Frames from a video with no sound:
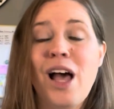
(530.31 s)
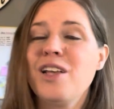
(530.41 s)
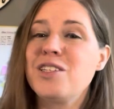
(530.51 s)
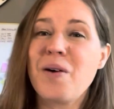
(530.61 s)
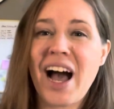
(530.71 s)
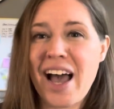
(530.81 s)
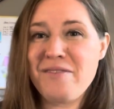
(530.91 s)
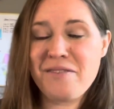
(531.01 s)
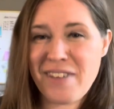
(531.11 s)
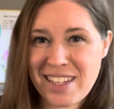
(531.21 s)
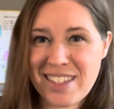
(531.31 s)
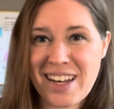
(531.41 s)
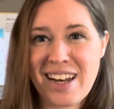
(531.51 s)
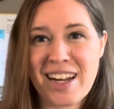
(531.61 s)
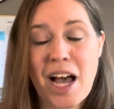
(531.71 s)
So I've invested
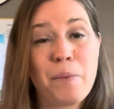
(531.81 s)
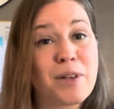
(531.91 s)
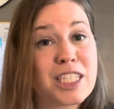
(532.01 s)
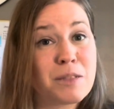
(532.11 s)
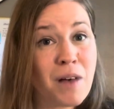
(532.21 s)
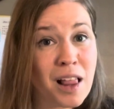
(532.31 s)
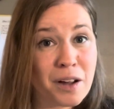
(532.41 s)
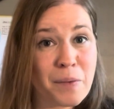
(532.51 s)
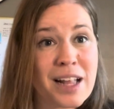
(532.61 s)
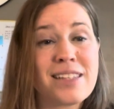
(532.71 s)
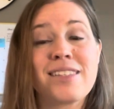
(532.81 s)
in a couple smaller ones